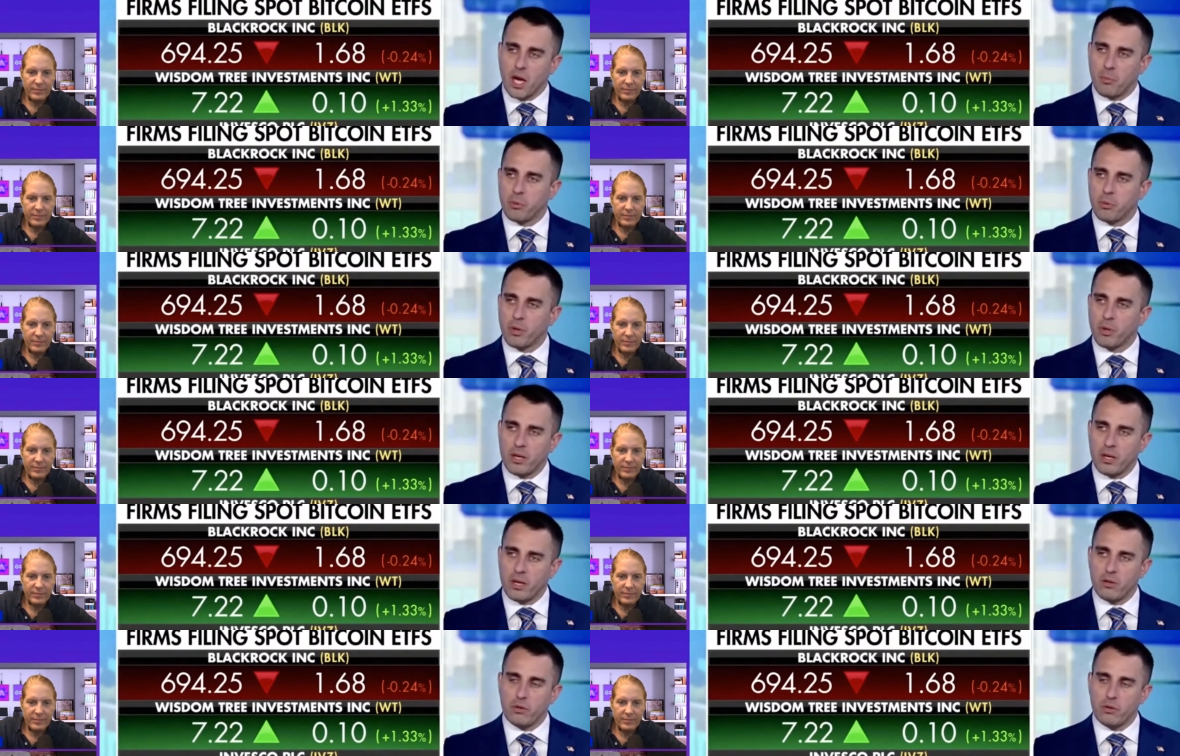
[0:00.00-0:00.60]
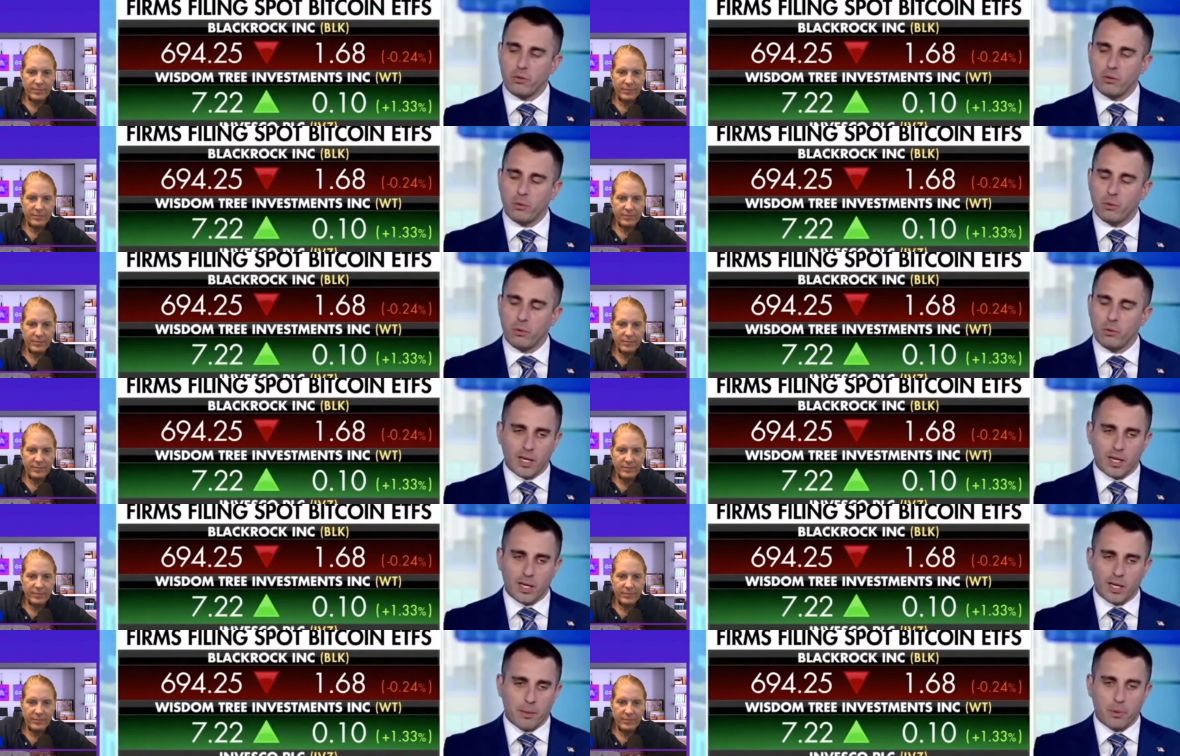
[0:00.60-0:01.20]
Speaker 1: brand new uh,
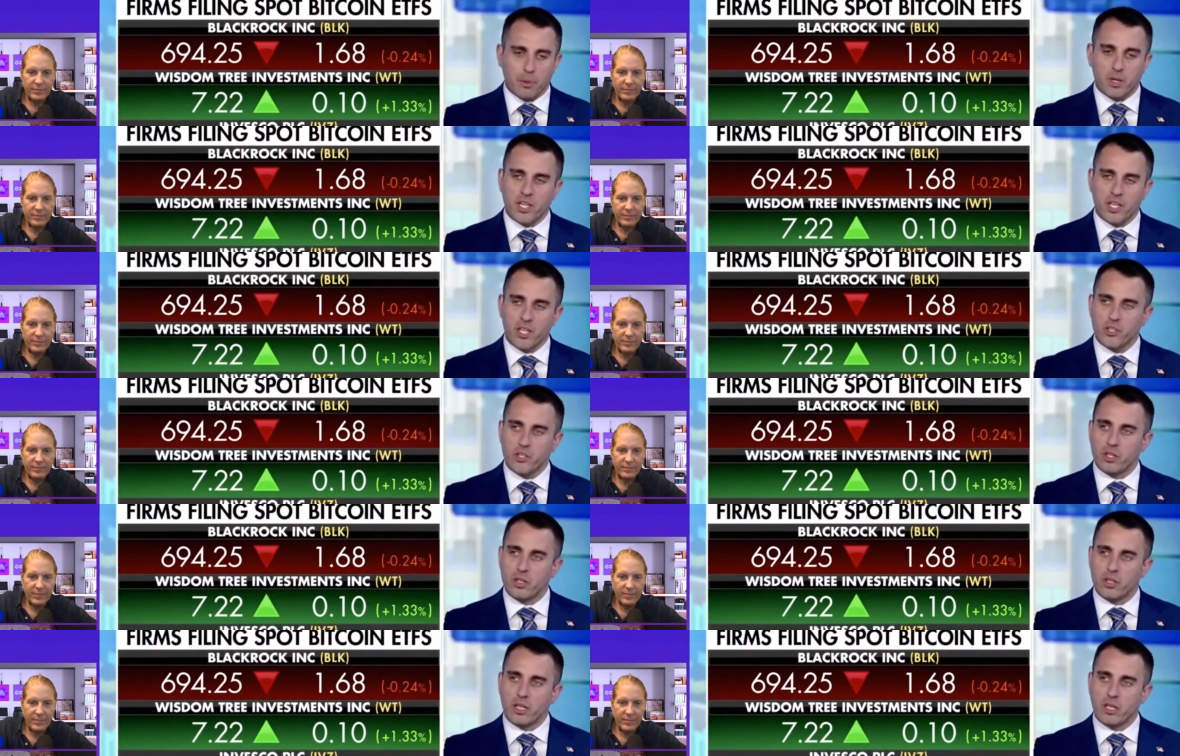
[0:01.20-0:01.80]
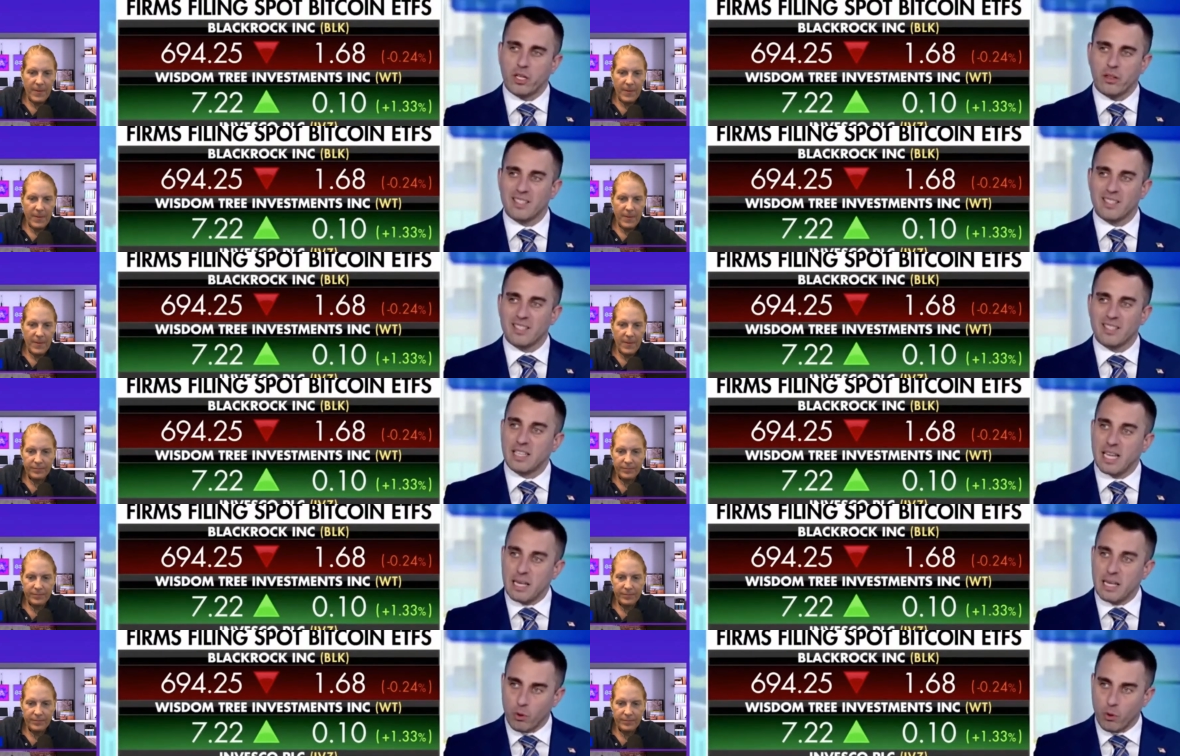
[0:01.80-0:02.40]
kind of prediction that this
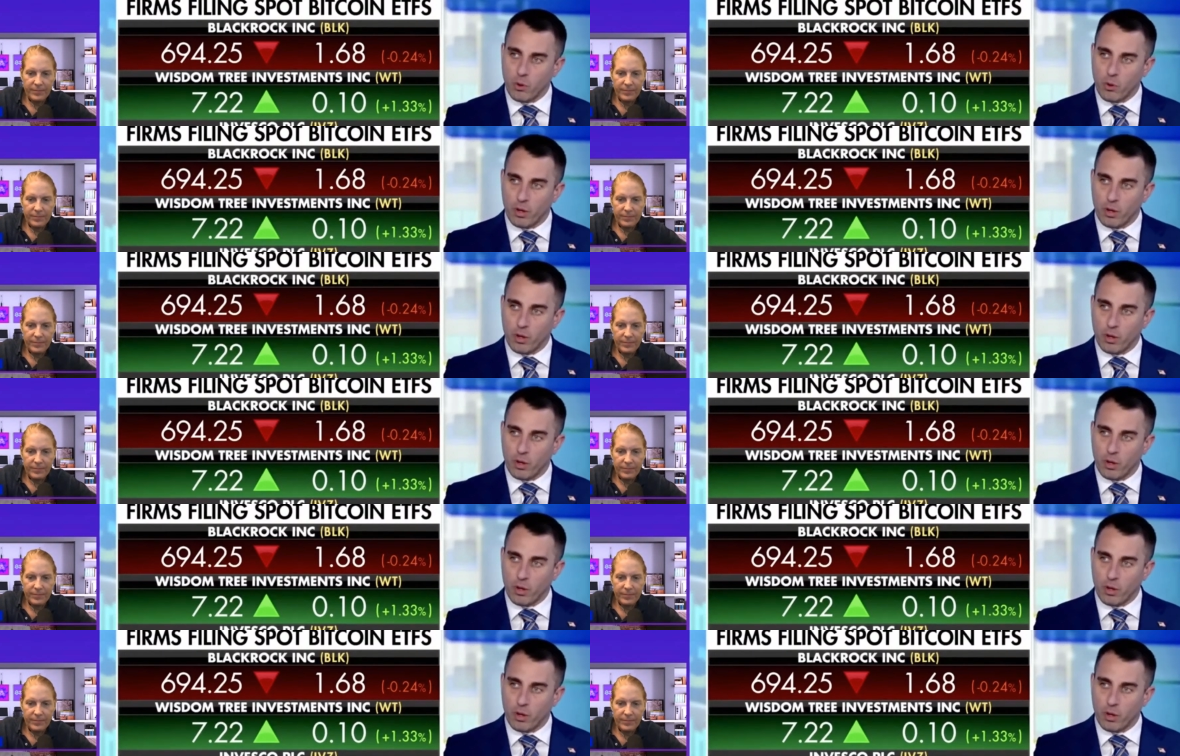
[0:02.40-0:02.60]
stablecoin